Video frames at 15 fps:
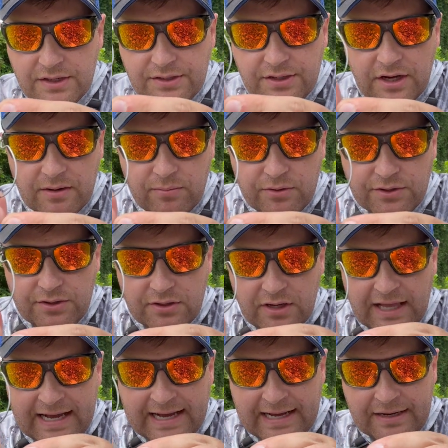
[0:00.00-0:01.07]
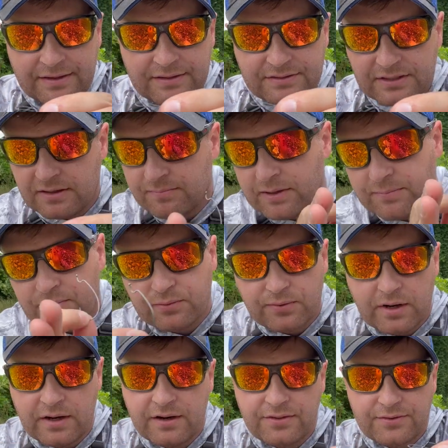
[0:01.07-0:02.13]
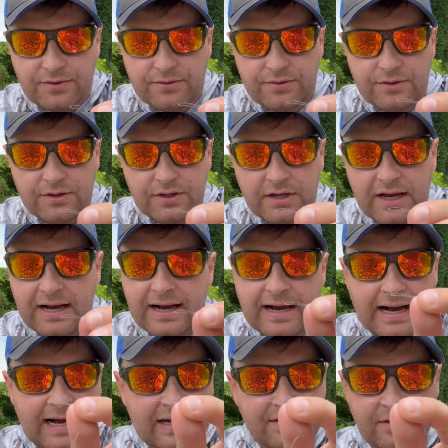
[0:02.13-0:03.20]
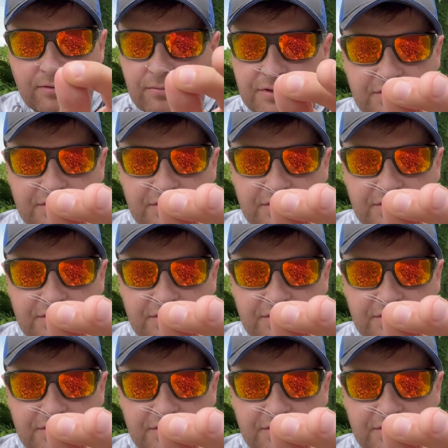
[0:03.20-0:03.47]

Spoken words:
Double your line. Some people run it through the hook. I normally